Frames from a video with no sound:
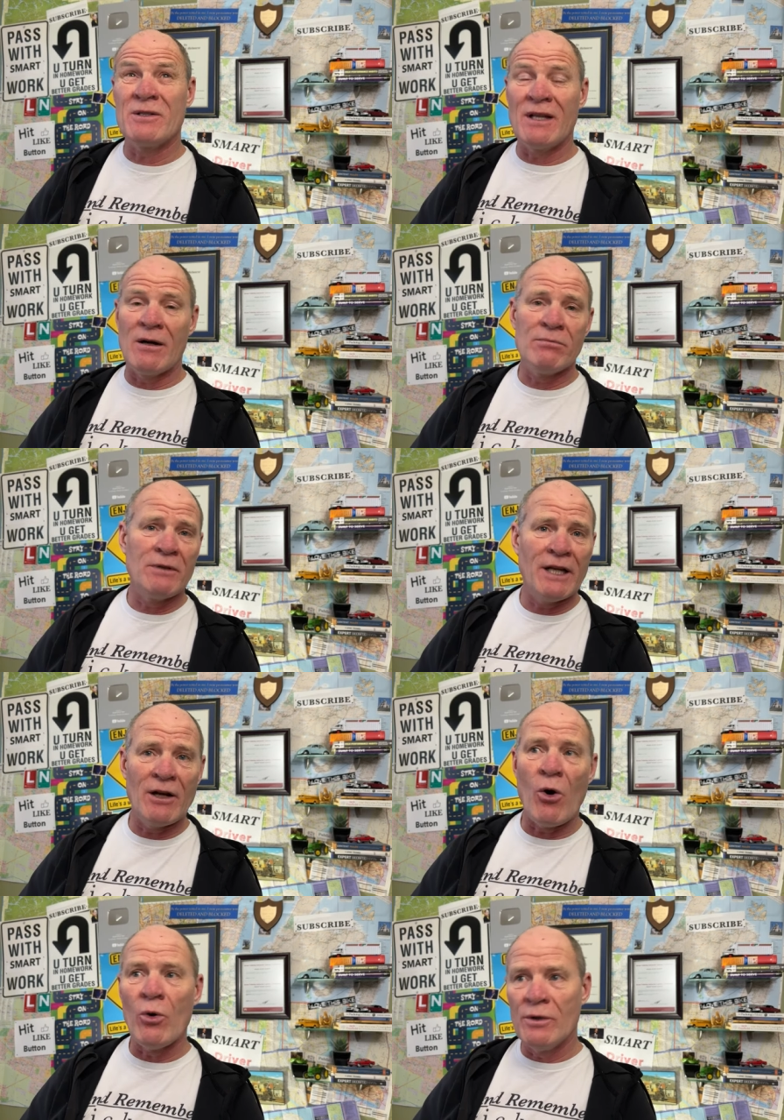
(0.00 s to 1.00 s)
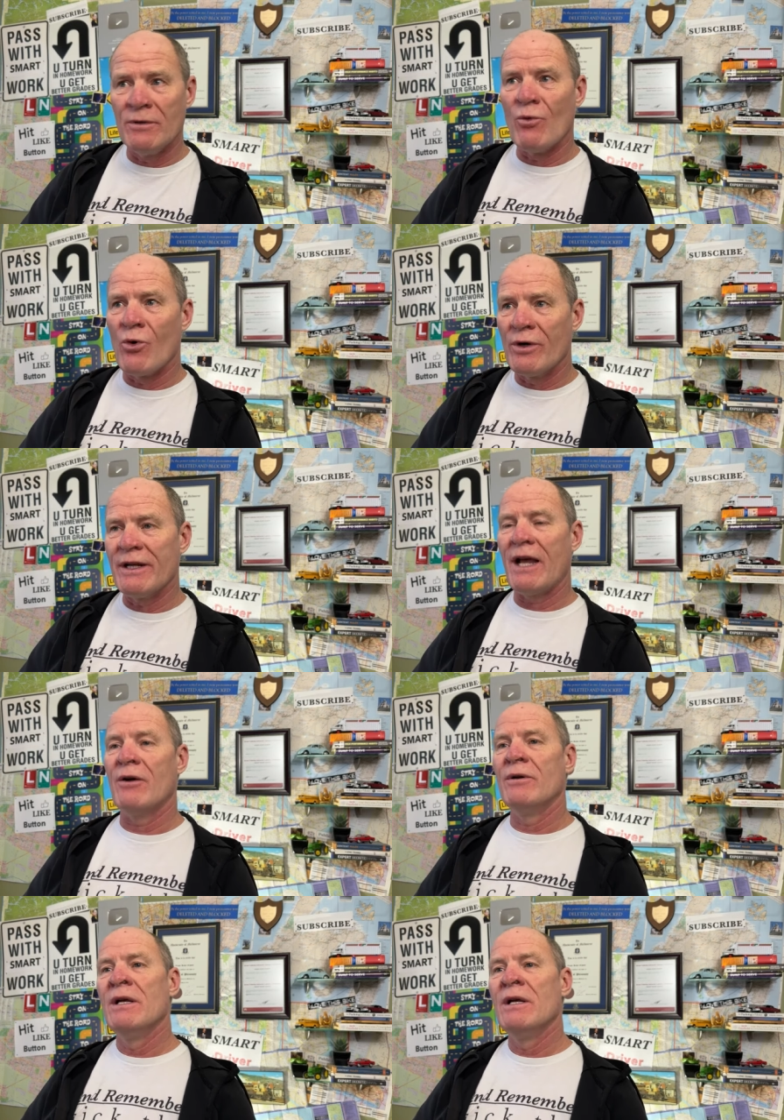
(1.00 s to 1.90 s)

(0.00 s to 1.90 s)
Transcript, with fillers: that are getting old and worn down